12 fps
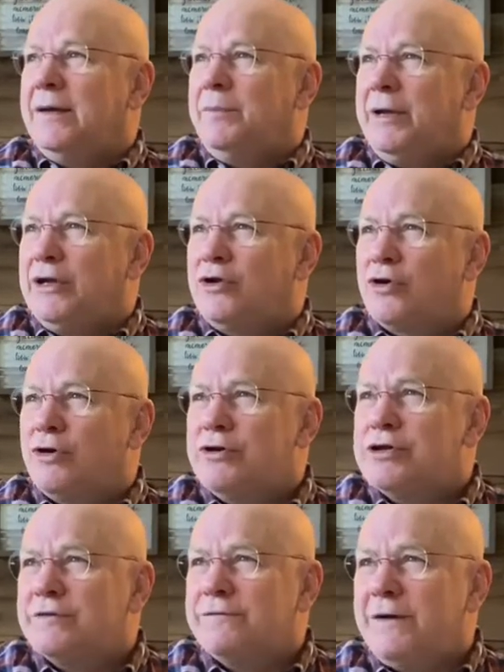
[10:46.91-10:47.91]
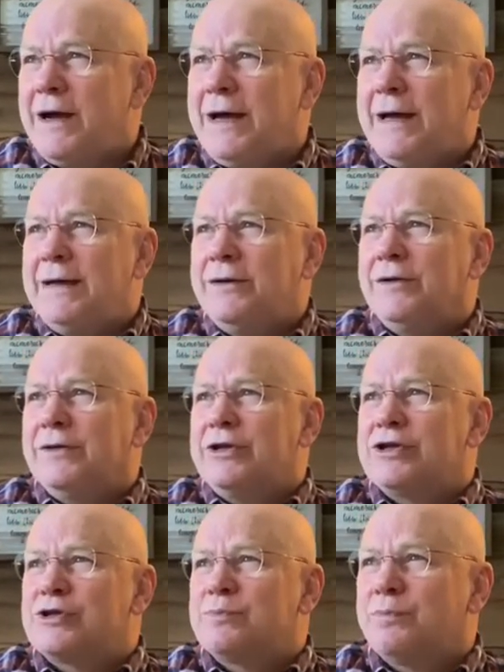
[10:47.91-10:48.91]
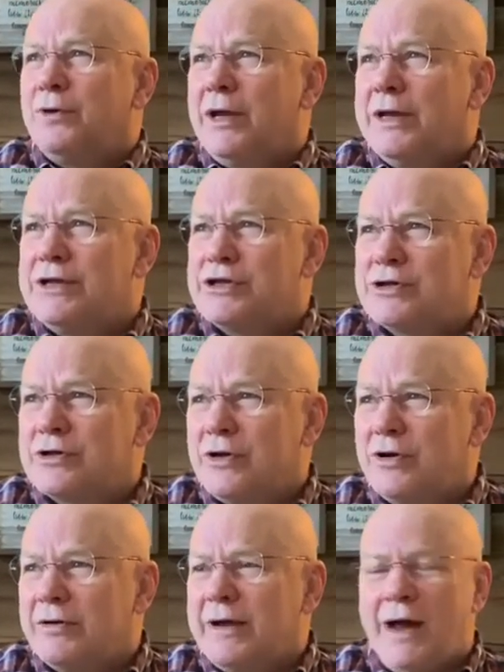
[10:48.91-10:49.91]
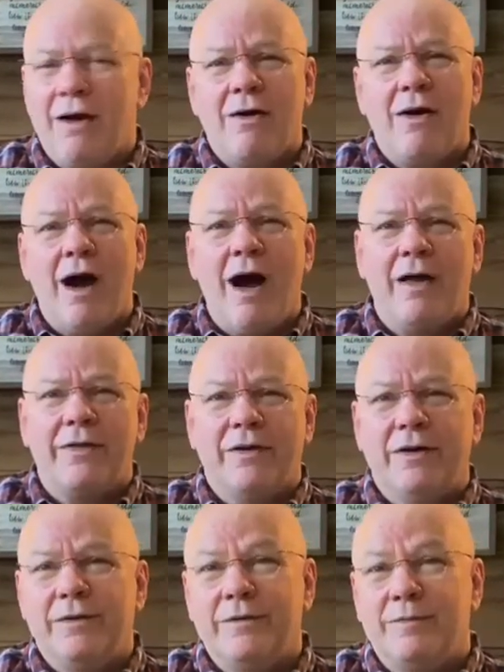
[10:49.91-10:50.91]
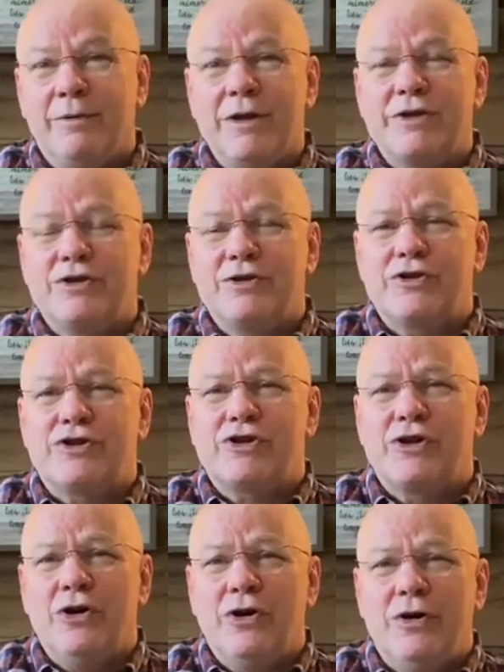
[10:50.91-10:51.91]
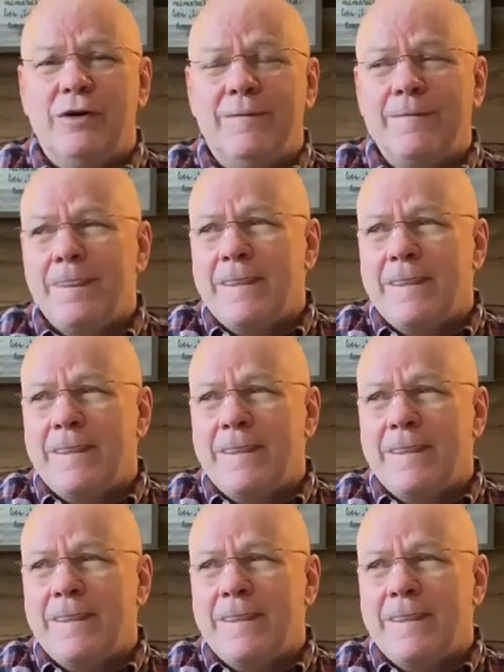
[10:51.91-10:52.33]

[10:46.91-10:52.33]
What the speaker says: being crucified on this place called Golgotha, the place of the skull,